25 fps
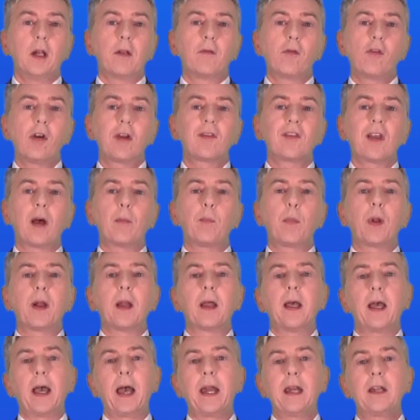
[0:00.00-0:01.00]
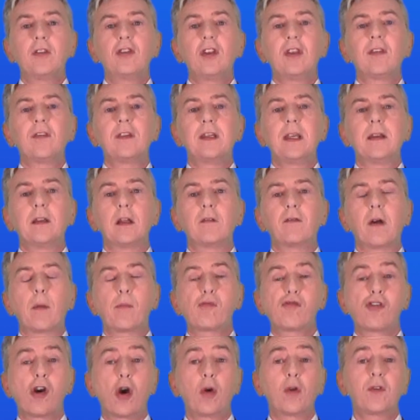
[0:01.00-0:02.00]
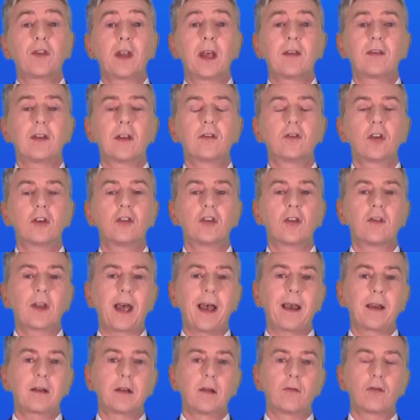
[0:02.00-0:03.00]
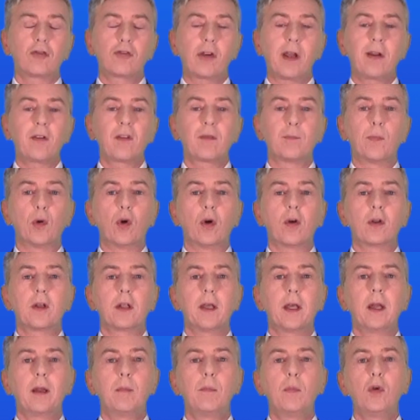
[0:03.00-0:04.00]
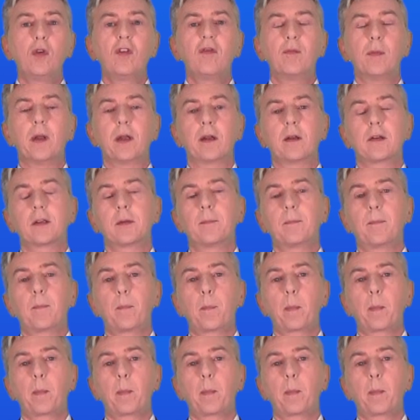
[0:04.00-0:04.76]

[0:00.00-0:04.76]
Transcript: For example, energy is needed for processes such as active transport and movement.